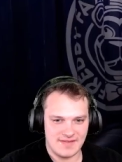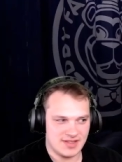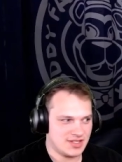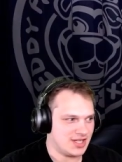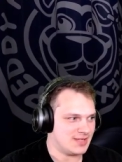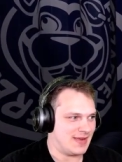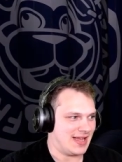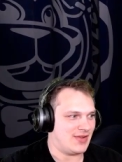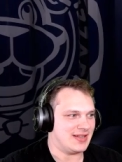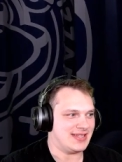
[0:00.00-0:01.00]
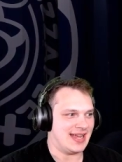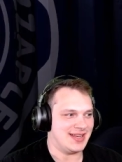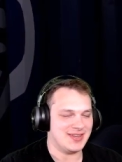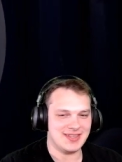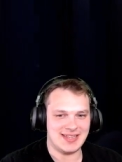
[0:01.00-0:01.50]
Jeez, man, you had 10
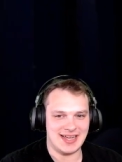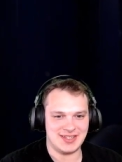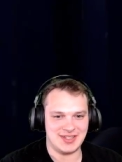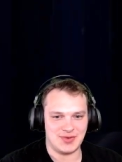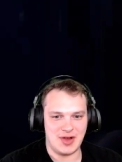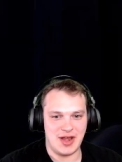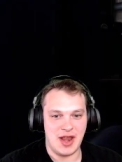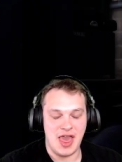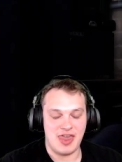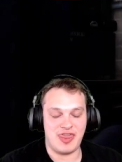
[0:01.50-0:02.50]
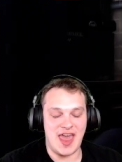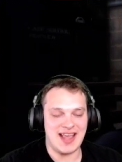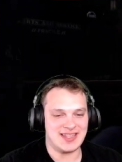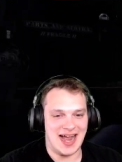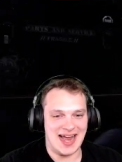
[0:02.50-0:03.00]
good seconds to run.
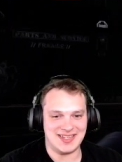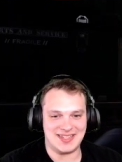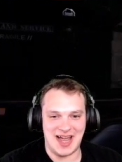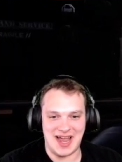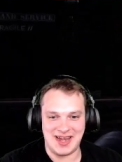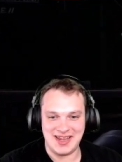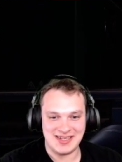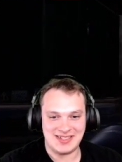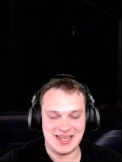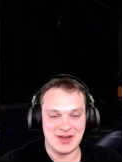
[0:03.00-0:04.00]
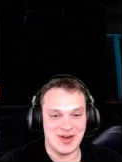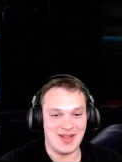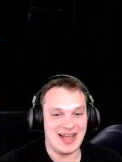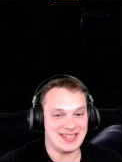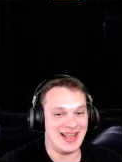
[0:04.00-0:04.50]
Thanks, Einstein. Didn't
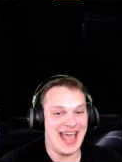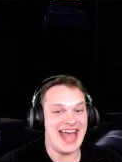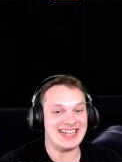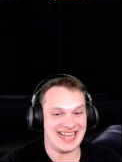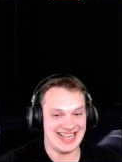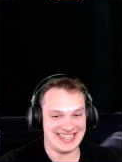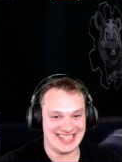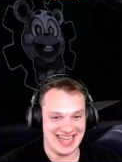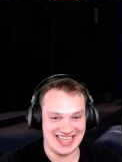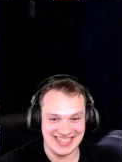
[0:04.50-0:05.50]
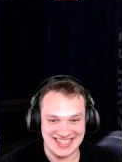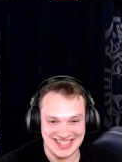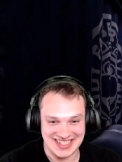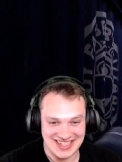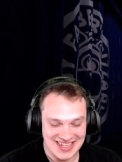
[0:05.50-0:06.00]
realize I only had 10
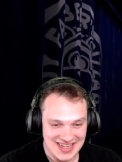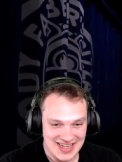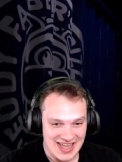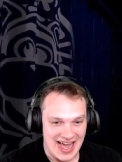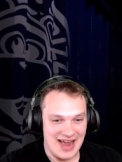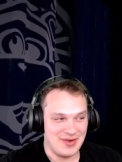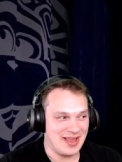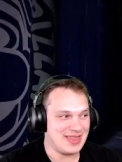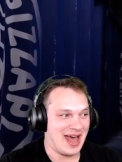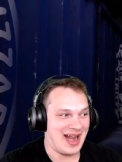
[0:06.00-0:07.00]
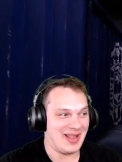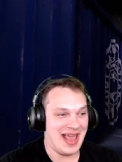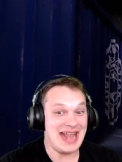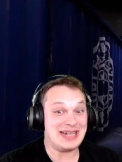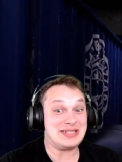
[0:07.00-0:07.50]
seconds. I really thought I only
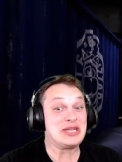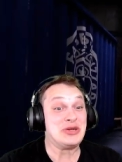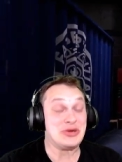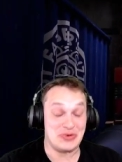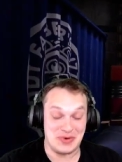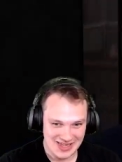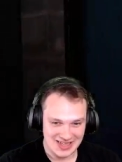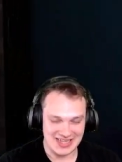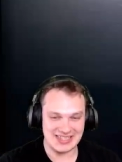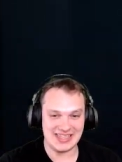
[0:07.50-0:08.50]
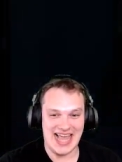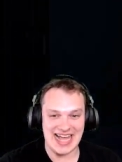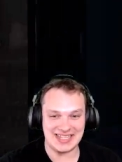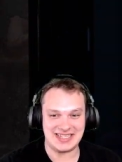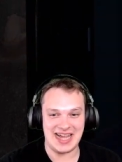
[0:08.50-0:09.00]
had two. Because
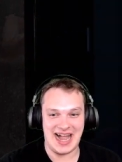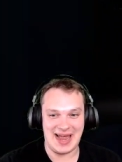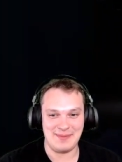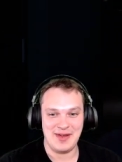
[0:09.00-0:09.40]
last time,